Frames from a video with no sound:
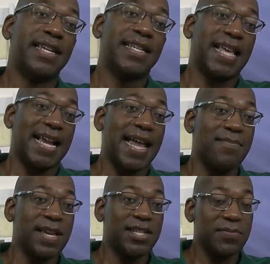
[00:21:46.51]
that I got to
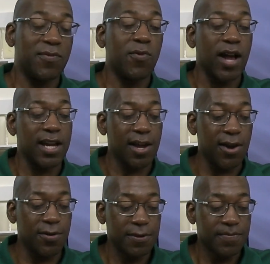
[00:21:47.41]
mention before I
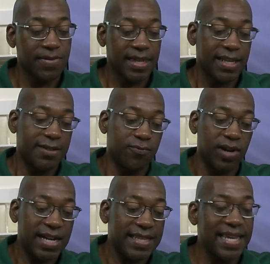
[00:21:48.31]
go is
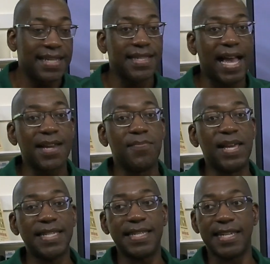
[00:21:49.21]
running things like a
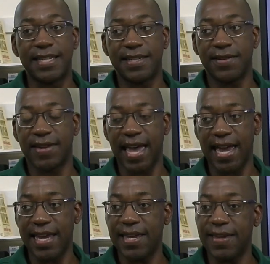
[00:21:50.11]
business,
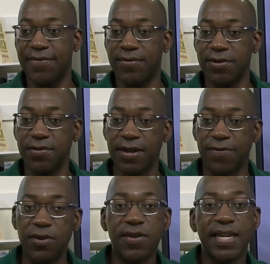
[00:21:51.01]
okay? If
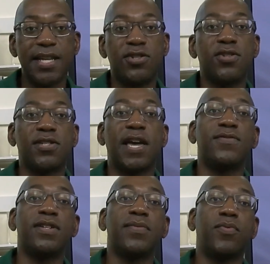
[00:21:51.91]
you can get yourself
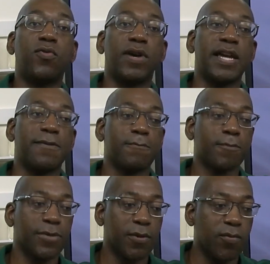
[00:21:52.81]
to the point
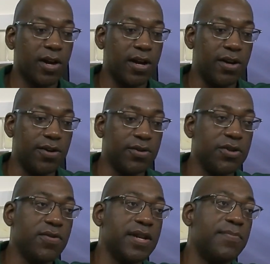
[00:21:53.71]
where
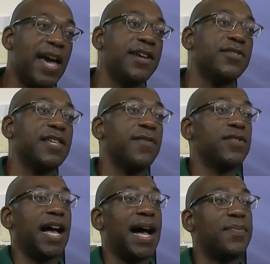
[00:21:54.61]
you can pay yourself
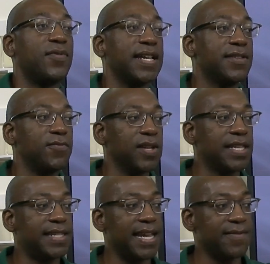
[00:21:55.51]
to operate the real
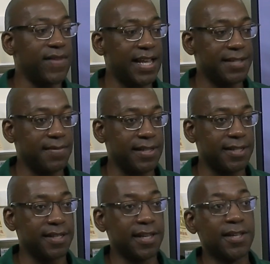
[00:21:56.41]
estate
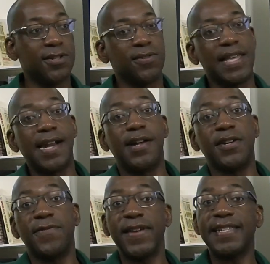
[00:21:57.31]
investments so that on
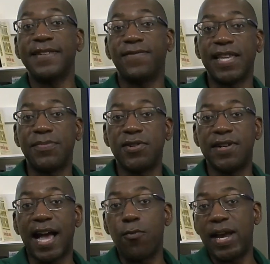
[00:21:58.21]
your fix and flips, you're
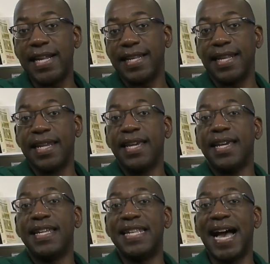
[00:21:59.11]
not waiting
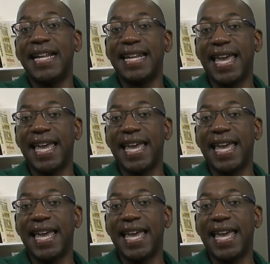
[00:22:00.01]
90